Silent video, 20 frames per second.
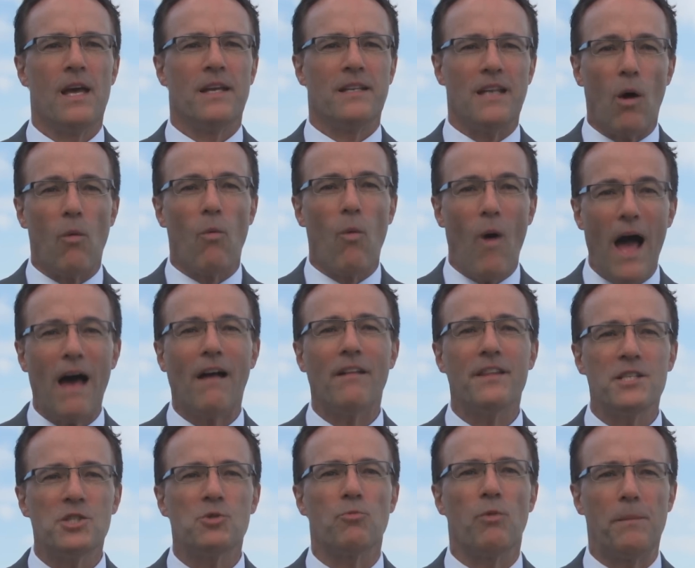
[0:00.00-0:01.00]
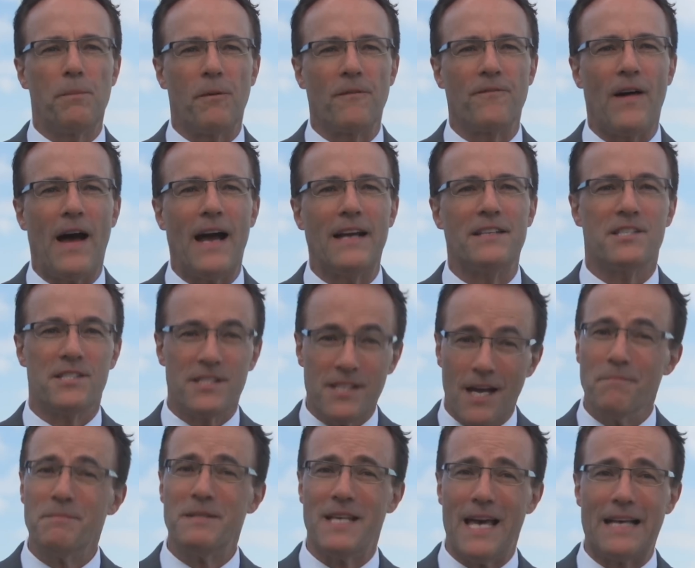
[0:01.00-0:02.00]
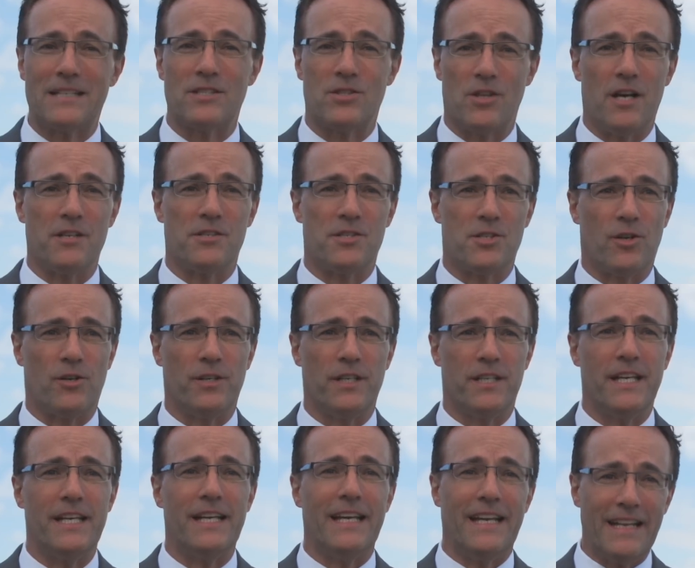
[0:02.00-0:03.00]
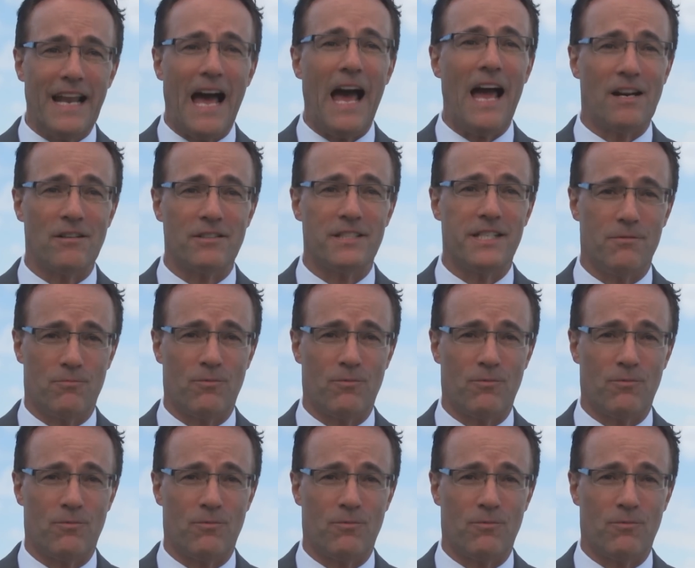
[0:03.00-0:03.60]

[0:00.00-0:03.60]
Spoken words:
Now, while this would provide some tax law certainty and higher